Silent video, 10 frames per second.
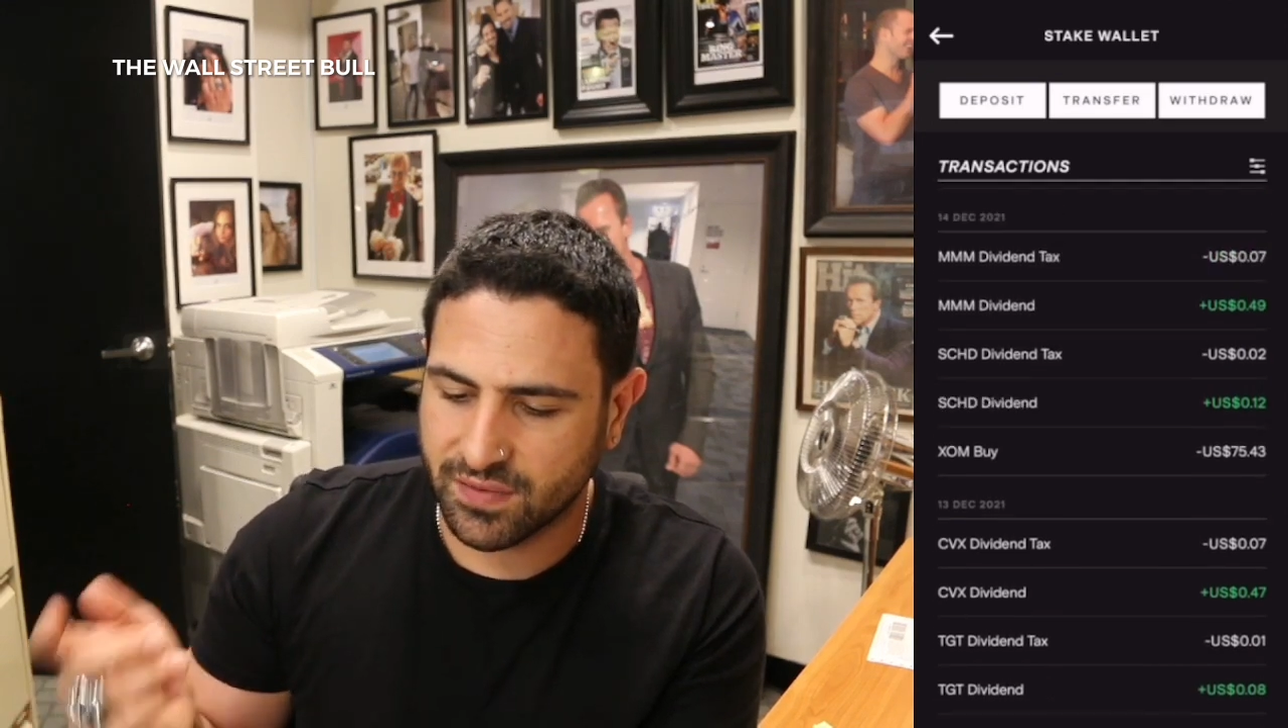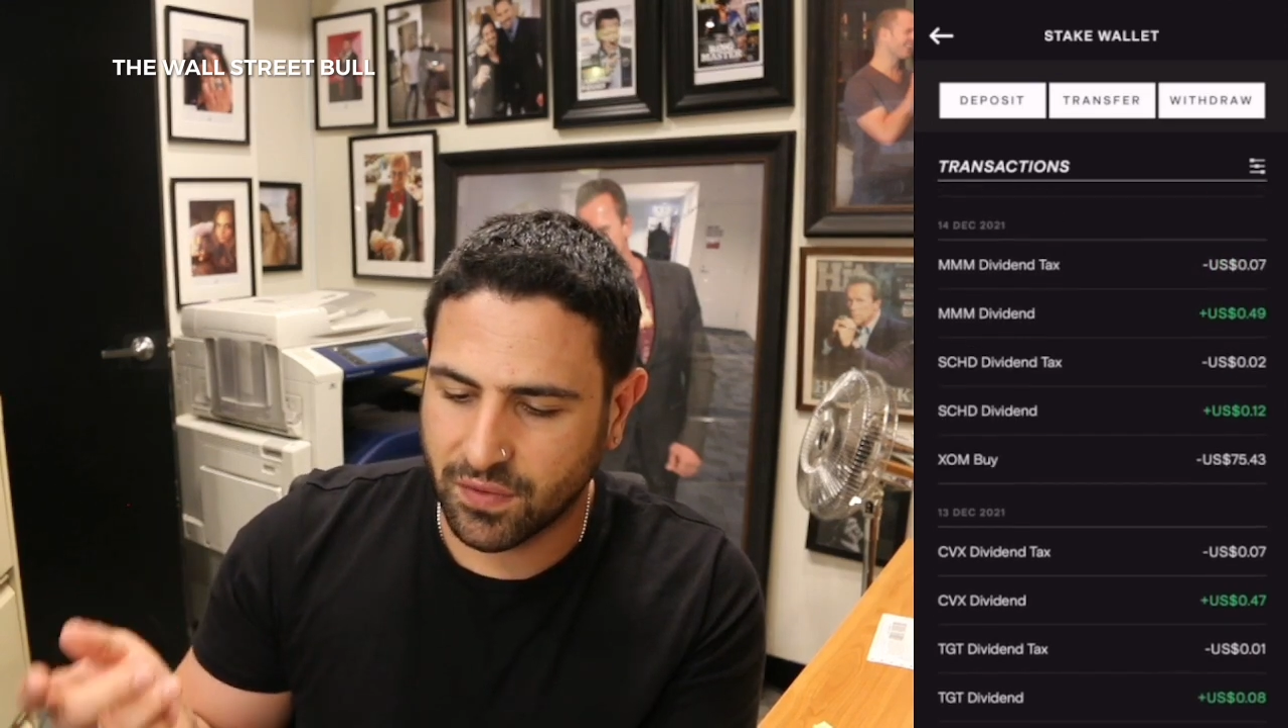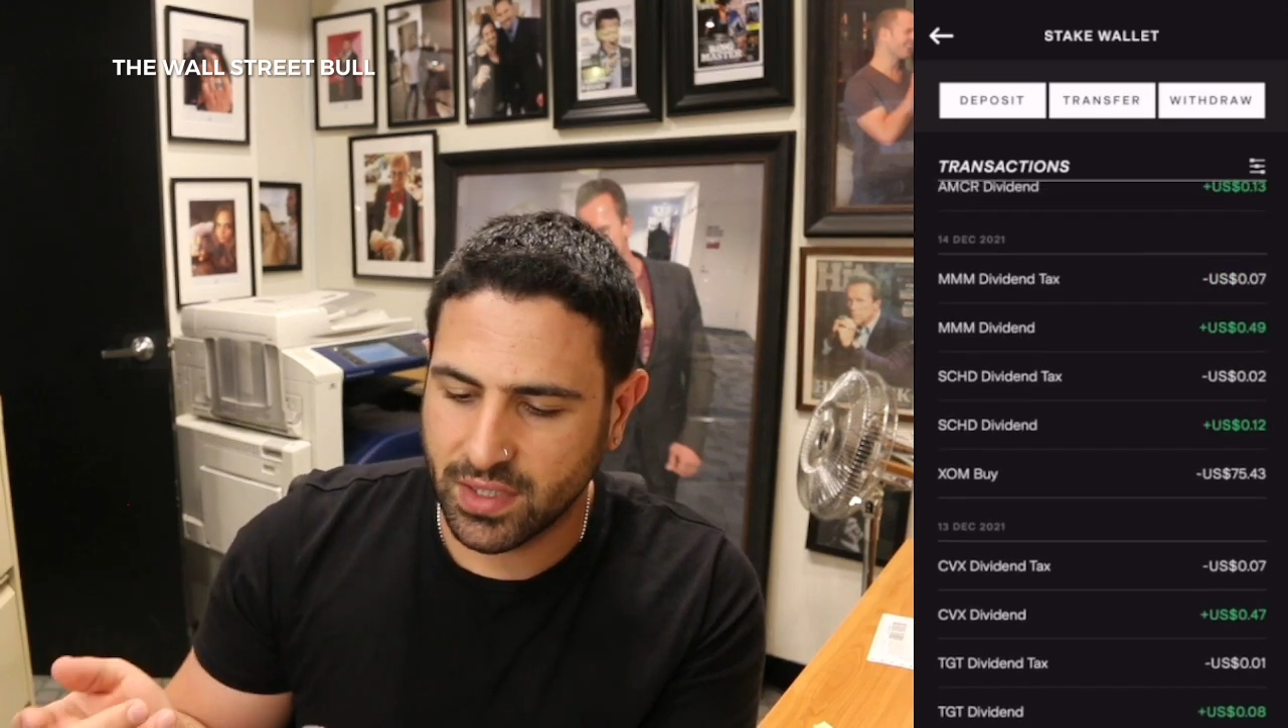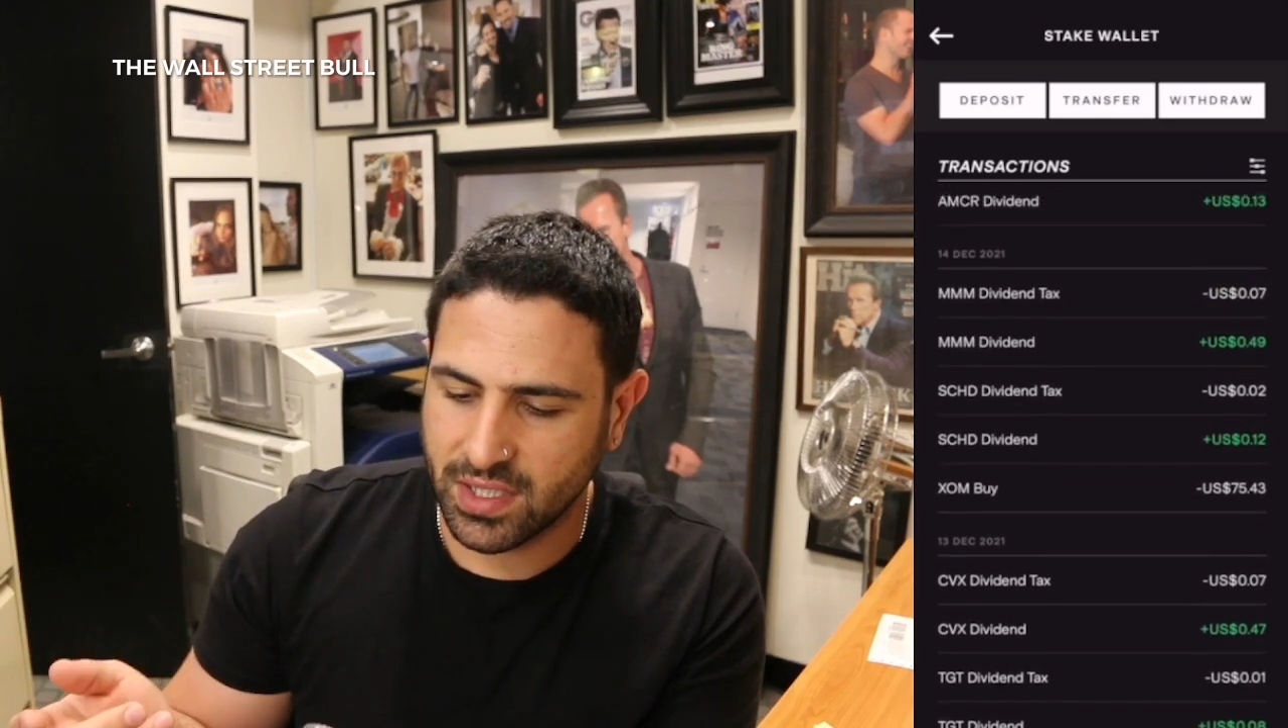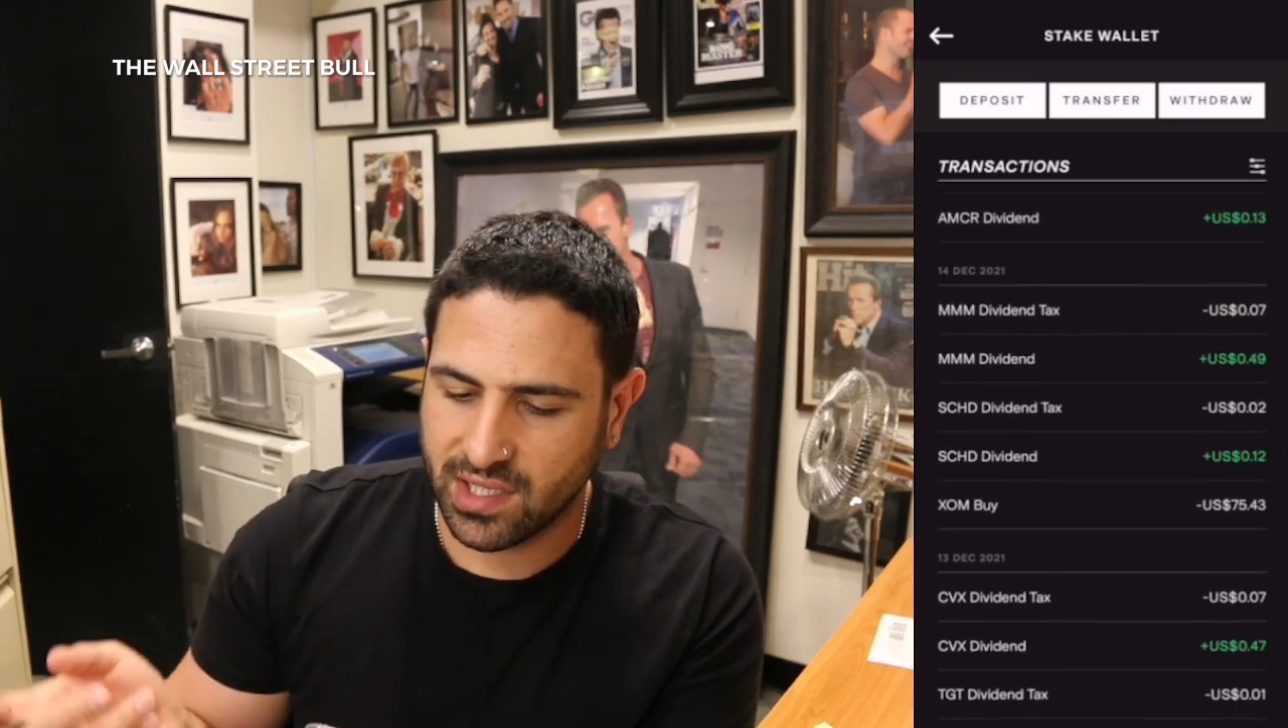is
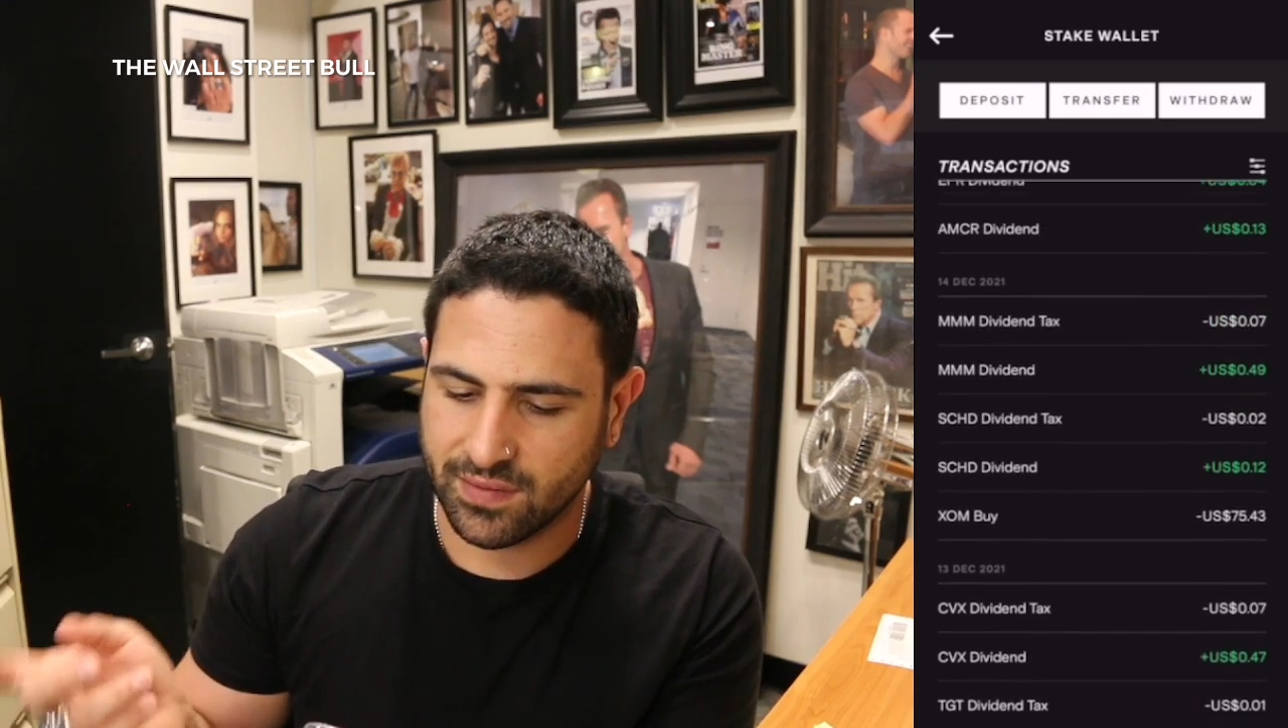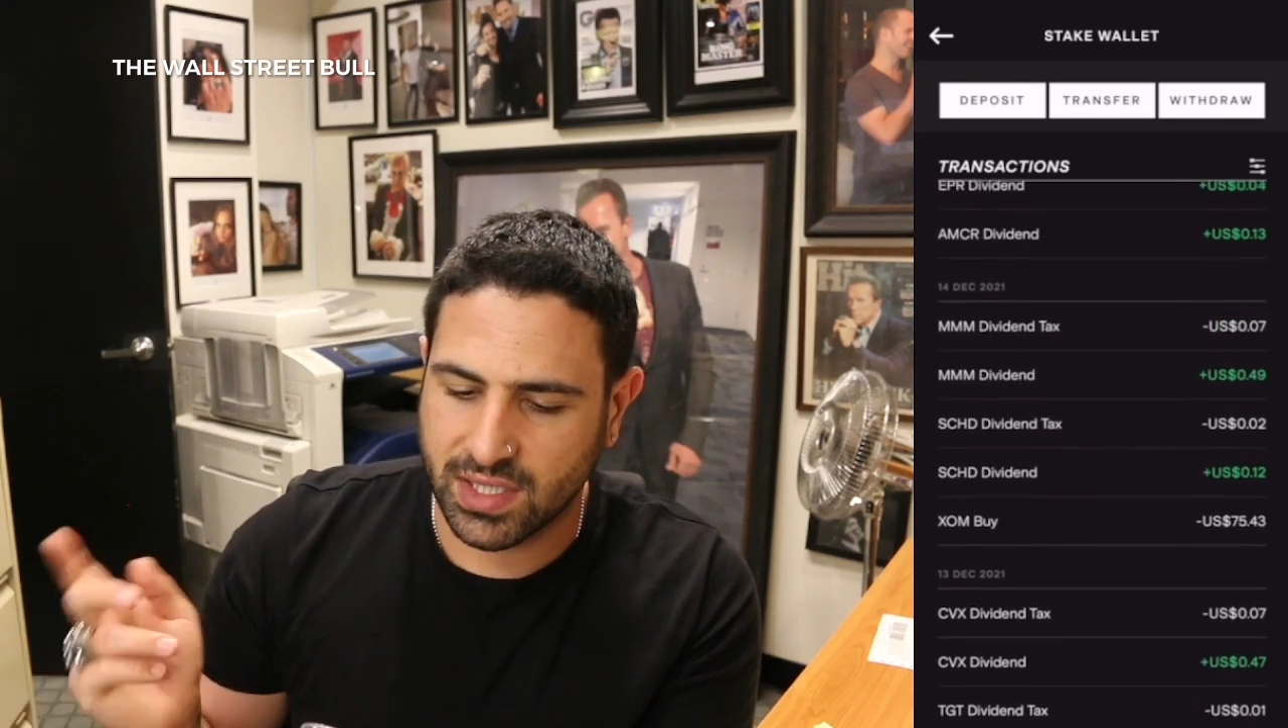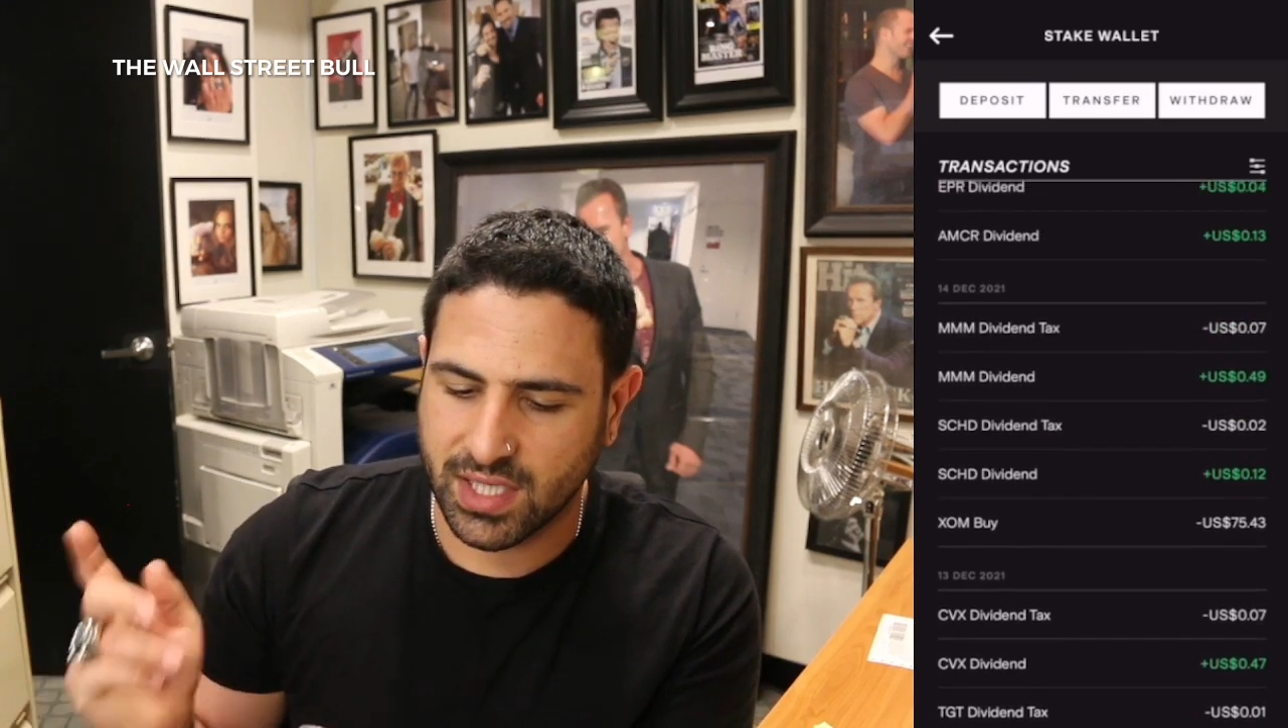47